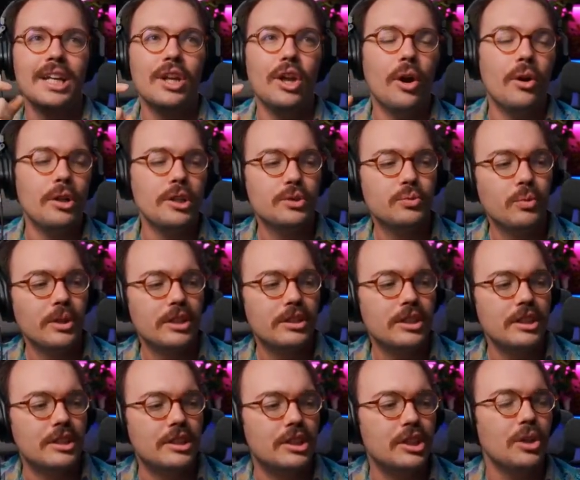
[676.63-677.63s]
Notice what
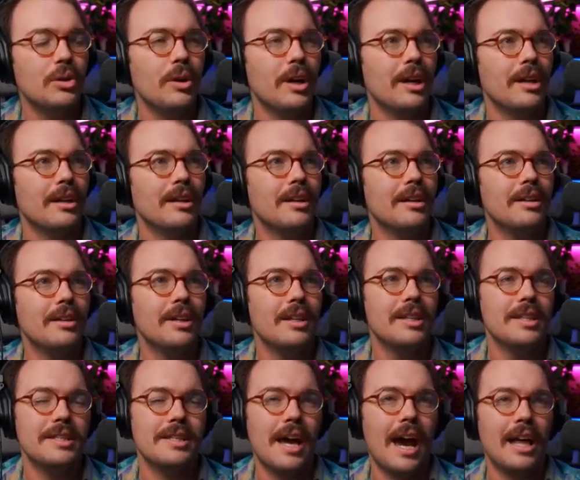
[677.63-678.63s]
she's doing.
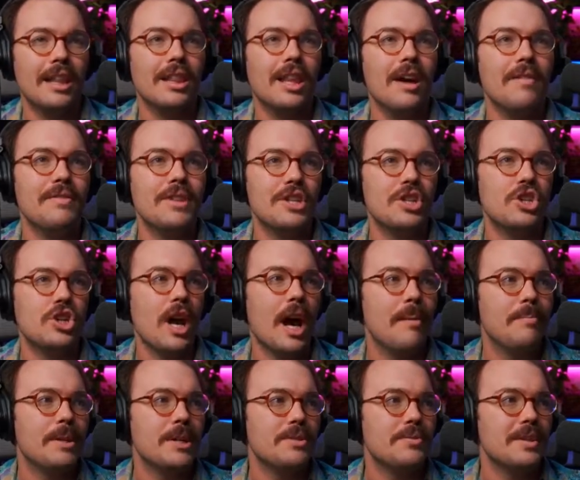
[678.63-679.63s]
And this, I love this
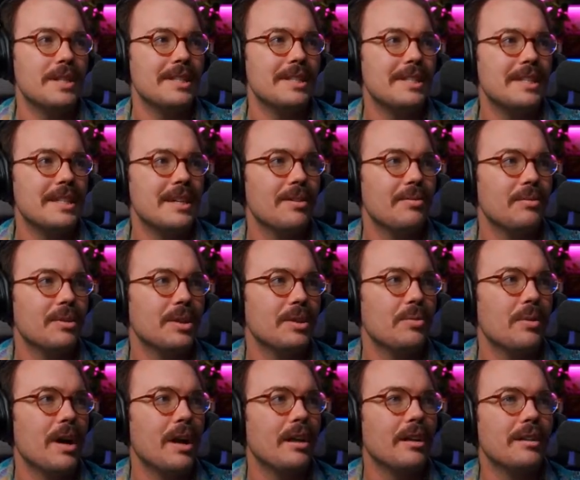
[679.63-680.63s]
shot because we can see it
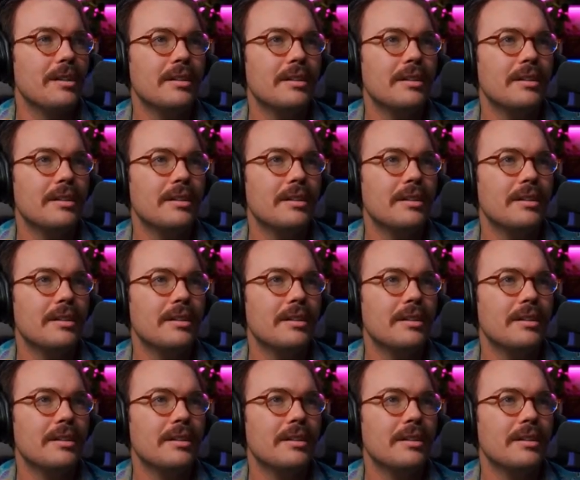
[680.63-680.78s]
really well.